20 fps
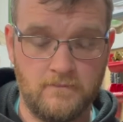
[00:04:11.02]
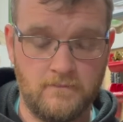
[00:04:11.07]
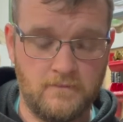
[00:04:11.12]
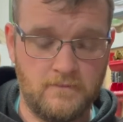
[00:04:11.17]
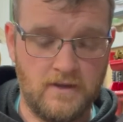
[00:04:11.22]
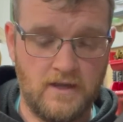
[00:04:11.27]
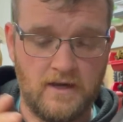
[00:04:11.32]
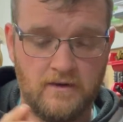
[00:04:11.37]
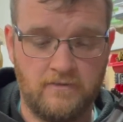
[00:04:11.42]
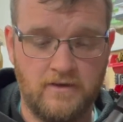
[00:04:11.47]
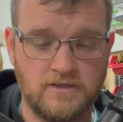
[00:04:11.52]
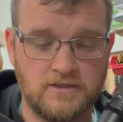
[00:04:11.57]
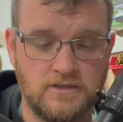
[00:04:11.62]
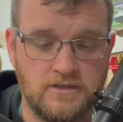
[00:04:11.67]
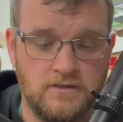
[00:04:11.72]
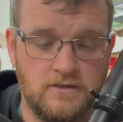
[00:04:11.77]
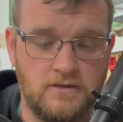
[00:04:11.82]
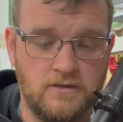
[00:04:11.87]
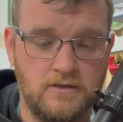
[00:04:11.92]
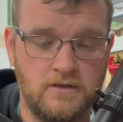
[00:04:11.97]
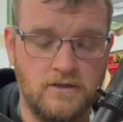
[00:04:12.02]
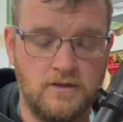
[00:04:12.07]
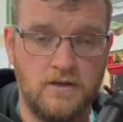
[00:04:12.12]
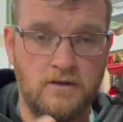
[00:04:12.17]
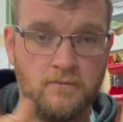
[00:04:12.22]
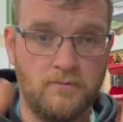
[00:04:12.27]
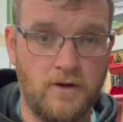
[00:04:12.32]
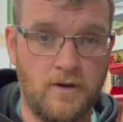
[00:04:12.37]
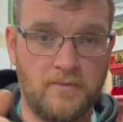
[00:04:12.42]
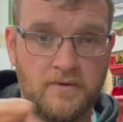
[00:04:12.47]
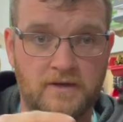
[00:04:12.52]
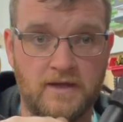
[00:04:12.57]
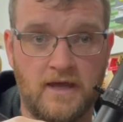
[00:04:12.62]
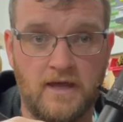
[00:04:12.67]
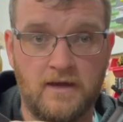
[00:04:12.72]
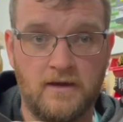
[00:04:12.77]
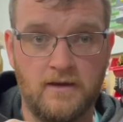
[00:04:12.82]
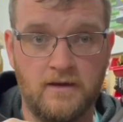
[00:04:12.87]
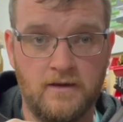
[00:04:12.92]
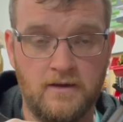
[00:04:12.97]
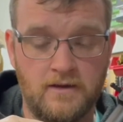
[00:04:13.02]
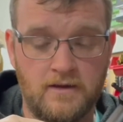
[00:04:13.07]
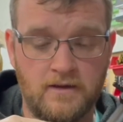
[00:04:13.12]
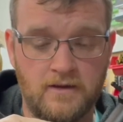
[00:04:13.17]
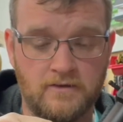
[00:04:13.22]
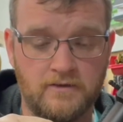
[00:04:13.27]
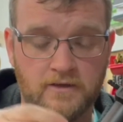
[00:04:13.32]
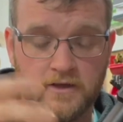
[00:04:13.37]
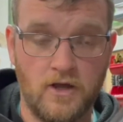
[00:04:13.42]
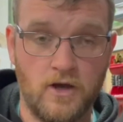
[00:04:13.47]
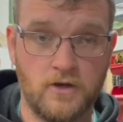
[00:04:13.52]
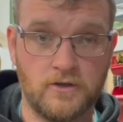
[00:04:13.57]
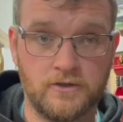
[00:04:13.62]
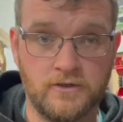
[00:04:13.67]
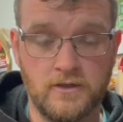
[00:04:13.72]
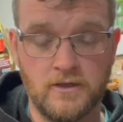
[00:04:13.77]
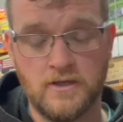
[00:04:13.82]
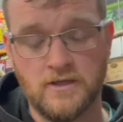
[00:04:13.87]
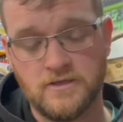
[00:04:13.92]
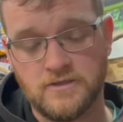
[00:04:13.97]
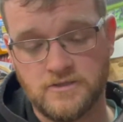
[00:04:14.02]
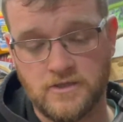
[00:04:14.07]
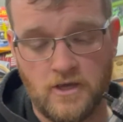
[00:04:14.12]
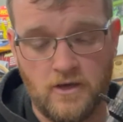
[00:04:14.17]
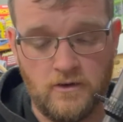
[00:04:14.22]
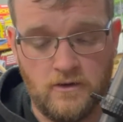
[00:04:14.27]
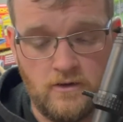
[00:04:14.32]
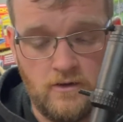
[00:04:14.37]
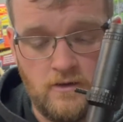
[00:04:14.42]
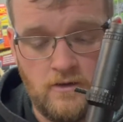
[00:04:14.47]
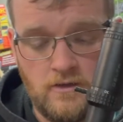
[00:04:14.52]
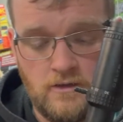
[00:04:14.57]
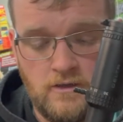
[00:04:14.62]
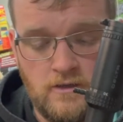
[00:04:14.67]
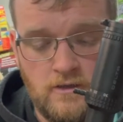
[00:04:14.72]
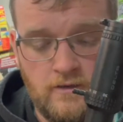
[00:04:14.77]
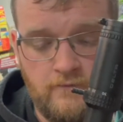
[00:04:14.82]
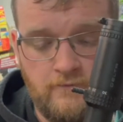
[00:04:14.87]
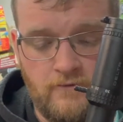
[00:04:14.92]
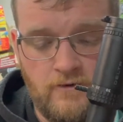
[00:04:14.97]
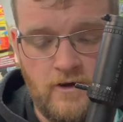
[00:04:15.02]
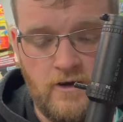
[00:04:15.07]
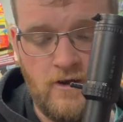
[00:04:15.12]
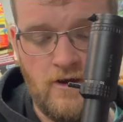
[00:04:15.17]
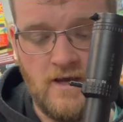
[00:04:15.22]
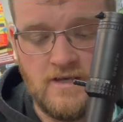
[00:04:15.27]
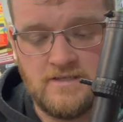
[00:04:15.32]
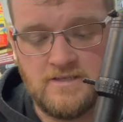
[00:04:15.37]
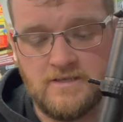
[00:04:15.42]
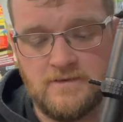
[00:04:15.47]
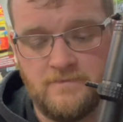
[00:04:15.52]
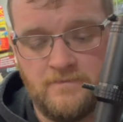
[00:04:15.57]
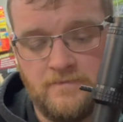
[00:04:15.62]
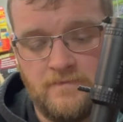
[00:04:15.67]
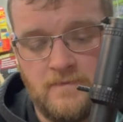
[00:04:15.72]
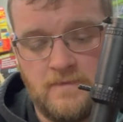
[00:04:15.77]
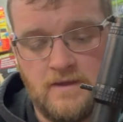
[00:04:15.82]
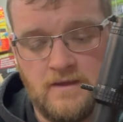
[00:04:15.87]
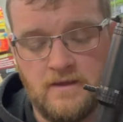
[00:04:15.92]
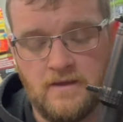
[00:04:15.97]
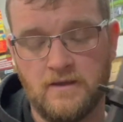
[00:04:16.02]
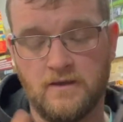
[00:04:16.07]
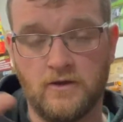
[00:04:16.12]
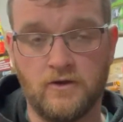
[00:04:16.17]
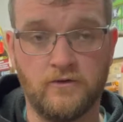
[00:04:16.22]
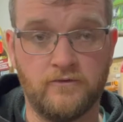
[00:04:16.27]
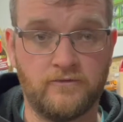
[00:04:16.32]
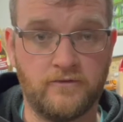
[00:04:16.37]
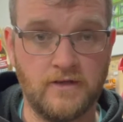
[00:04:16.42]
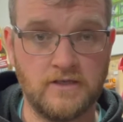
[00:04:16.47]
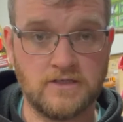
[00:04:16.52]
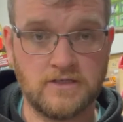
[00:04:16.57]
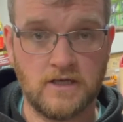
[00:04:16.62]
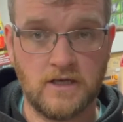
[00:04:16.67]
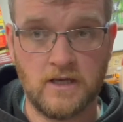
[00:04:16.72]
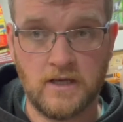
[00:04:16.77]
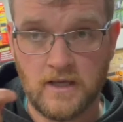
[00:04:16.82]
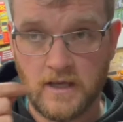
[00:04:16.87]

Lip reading: elevation, pop it down, it's locked. So very nice, good feature.